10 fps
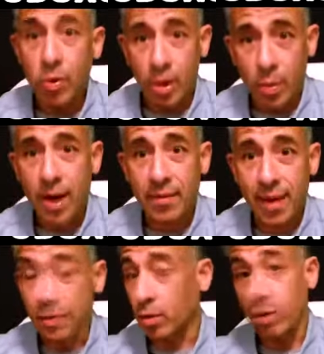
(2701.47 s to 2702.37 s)
aware of
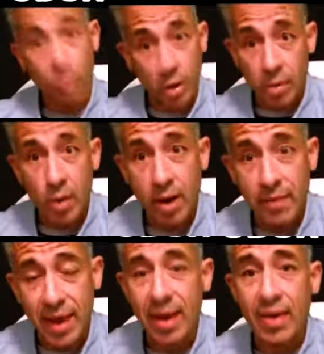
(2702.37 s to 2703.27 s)
that or you weren't aware of
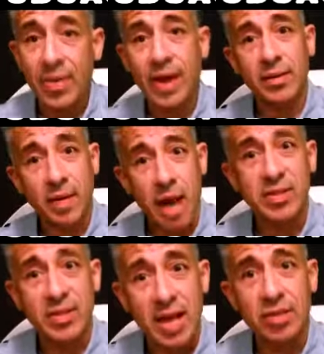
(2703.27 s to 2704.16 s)
that. And then the
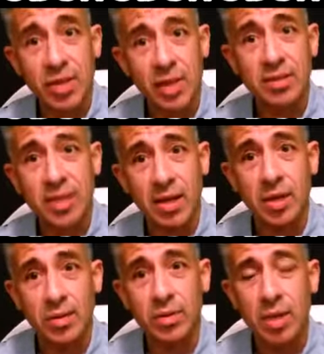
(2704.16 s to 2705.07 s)
conversation
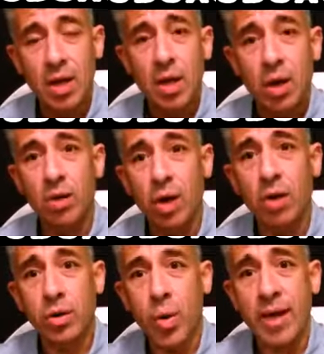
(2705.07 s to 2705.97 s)
continues
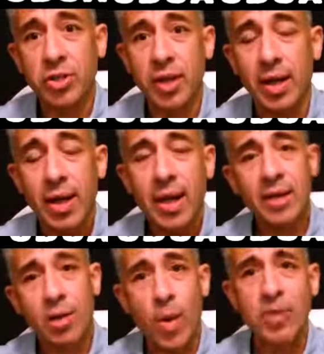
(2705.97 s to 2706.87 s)
along questioning. And
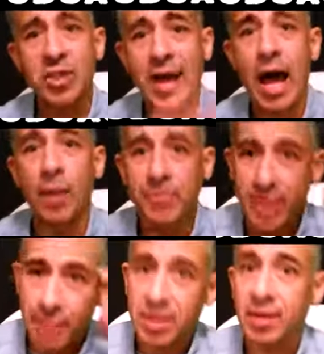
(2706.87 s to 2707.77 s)
the questioning helps
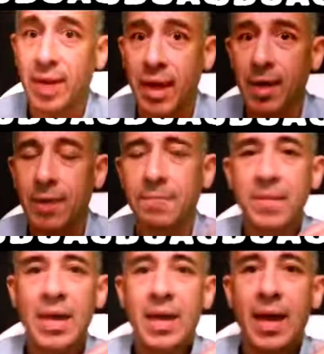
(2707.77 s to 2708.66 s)
them to think.
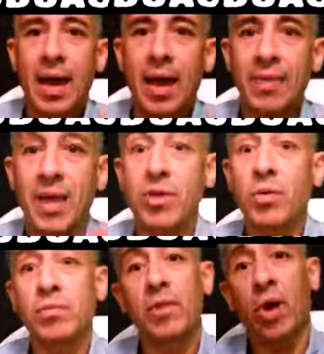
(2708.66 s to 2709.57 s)
And then
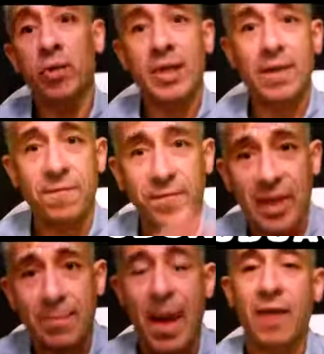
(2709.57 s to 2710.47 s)
you also get
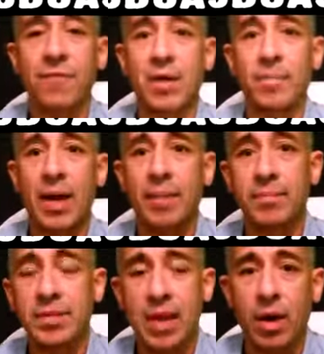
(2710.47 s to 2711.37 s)
feedback from them.
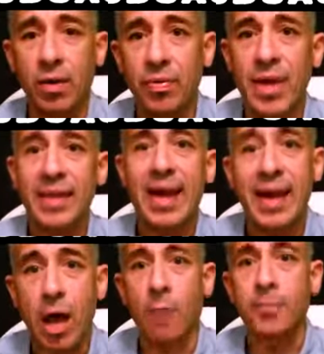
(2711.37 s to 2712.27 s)
So then that
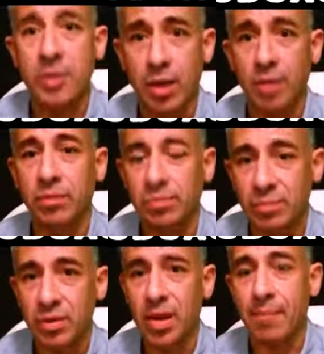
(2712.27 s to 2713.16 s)
helps you
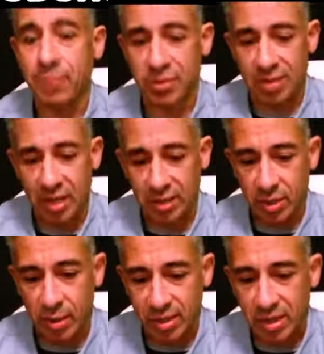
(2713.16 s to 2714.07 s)
to then proceed.
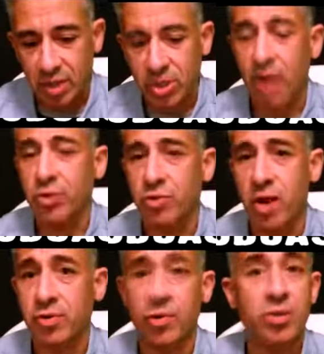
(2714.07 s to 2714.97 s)
So we teach our
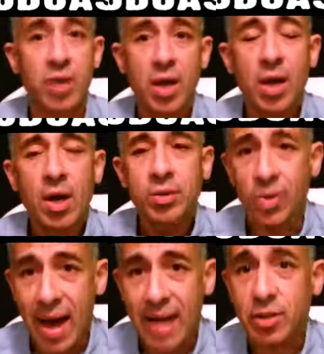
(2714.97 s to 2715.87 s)
instructors
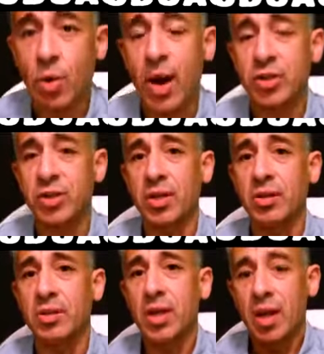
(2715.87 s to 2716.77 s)
to ask
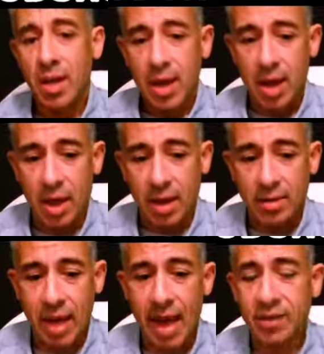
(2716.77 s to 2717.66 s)
questions
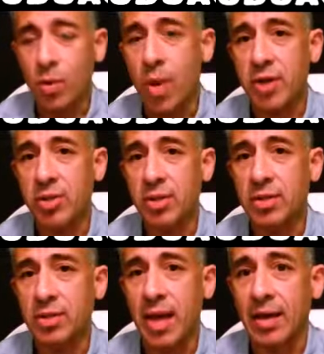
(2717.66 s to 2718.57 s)
and ask
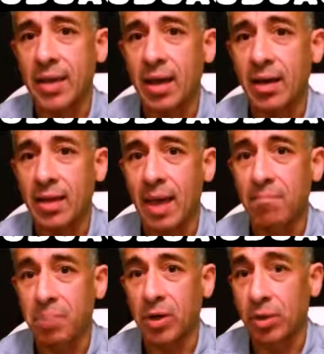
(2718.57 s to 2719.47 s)
questions that they can
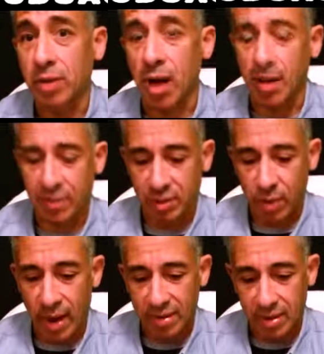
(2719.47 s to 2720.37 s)
then build on. This
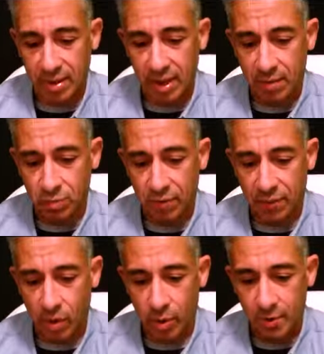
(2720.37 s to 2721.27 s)
way as they can move
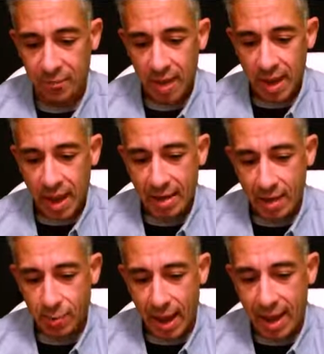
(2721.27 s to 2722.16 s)
forward. And
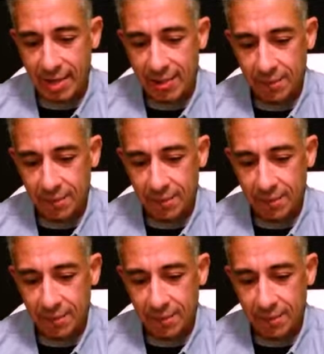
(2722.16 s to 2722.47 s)
number eight,